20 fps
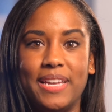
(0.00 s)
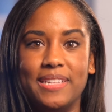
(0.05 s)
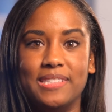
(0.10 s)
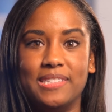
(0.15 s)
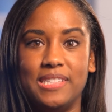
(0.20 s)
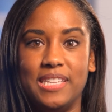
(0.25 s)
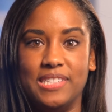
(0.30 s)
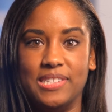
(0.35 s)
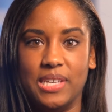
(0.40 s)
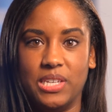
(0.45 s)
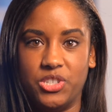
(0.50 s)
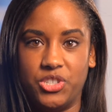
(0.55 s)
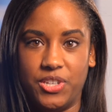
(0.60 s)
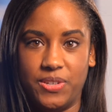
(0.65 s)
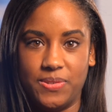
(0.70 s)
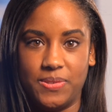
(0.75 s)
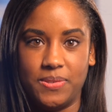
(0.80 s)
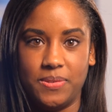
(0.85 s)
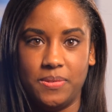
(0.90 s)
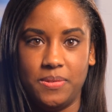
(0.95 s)
against these
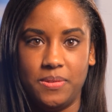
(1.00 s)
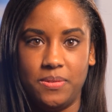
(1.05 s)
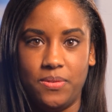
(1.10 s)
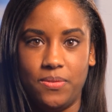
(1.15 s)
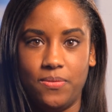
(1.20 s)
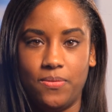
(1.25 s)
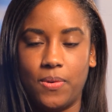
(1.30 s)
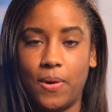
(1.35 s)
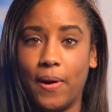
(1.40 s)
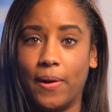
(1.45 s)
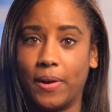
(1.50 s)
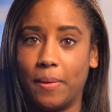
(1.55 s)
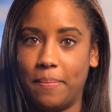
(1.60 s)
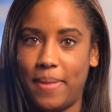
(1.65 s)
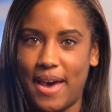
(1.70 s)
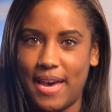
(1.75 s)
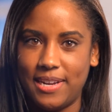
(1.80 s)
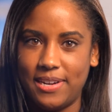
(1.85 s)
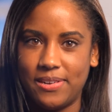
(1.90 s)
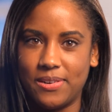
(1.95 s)
issues. For our
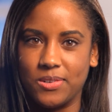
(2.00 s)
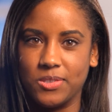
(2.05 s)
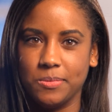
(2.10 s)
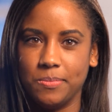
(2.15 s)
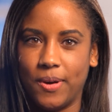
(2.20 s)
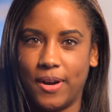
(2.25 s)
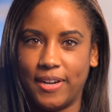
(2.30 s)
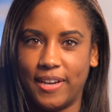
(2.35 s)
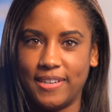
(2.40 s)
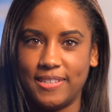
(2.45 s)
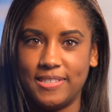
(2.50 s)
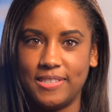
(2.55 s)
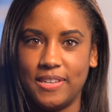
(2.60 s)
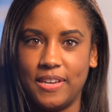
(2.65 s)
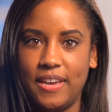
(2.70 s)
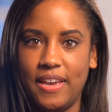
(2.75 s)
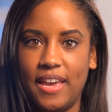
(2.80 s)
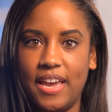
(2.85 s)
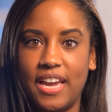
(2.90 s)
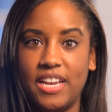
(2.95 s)
competitors' products,
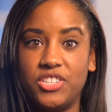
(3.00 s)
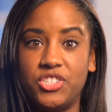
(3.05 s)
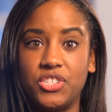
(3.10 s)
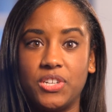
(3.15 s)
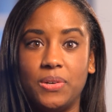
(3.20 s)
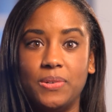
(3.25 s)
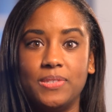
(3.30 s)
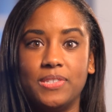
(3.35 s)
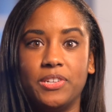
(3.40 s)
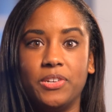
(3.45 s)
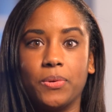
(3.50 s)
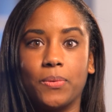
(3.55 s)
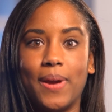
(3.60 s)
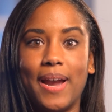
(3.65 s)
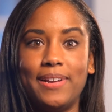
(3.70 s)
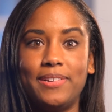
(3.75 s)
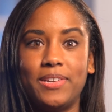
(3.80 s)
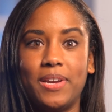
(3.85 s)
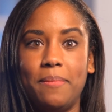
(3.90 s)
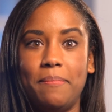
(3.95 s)
it shows a
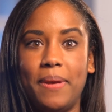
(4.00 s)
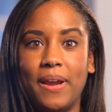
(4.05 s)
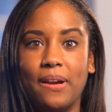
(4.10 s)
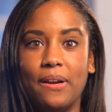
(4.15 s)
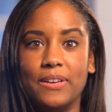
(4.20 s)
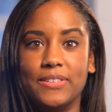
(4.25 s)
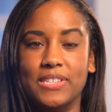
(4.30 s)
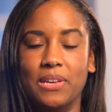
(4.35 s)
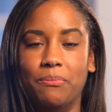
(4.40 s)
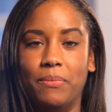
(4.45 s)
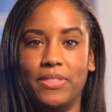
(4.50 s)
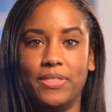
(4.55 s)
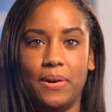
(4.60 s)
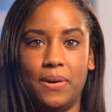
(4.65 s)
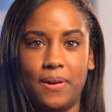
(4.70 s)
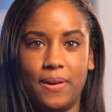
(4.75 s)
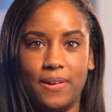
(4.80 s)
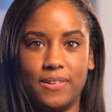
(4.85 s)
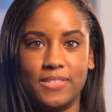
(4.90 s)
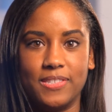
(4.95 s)
direct comparison with
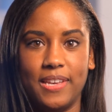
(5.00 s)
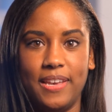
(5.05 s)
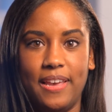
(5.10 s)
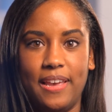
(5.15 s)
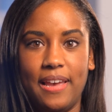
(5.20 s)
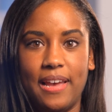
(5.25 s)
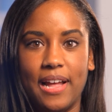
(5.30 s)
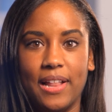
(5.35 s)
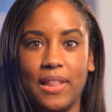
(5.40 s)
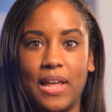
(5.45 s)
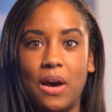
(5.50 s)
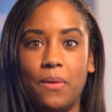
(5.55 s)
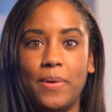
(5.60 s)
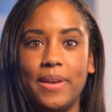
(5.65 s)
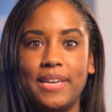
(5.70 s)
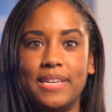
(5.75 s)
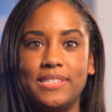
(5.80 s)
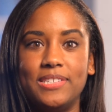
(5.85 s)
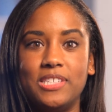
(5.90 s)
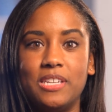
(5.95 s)
ours
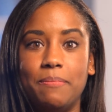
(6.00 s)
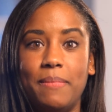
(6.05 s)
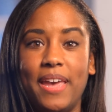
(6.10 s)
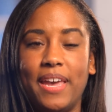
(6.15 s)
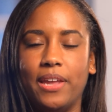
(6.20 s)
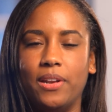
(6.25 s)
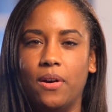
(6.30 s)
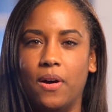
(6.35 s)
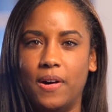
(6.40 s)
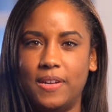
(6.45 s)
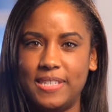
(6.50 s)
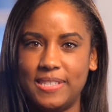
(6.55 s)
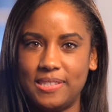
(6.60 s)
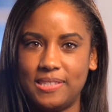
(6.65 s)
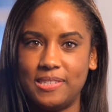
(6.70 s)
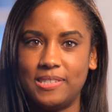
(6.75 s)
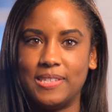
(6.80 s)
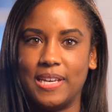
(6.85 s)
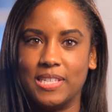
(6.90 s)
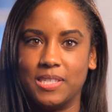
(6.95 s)
allowing us to make an
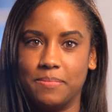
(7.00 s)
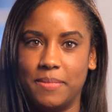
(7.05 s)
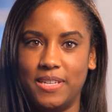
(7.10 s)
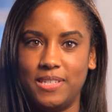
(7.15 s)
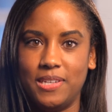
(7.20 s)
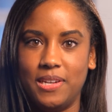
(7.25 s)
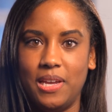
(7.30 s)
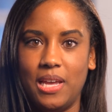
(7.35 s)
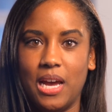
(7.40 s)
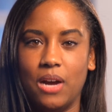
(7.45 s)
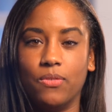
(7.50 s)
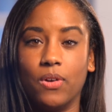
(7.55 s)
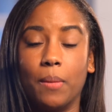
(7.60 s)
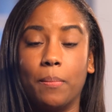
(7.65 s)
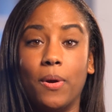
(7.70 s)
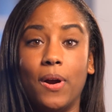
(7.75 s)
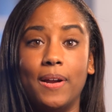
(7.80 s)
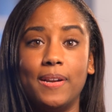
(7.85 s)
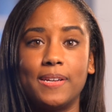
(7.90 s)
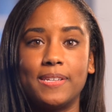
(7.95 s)
honest assessment of
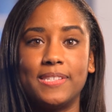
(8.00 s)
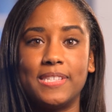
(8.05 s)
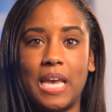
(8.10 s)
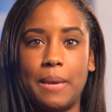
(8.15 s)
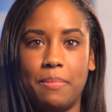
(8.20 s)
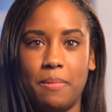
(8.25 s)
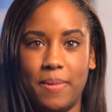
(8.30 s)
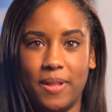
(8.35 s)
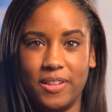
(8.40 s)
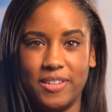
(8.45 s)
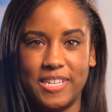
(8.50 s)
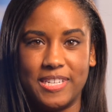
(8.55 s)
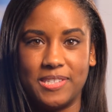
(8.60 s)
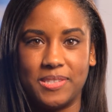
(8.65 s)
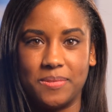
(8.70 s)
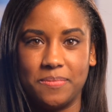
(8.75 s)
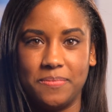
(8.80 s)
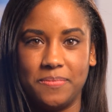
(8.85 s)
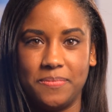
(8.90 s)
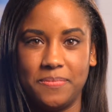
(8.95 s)
our product's
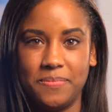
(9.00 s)
capabilities.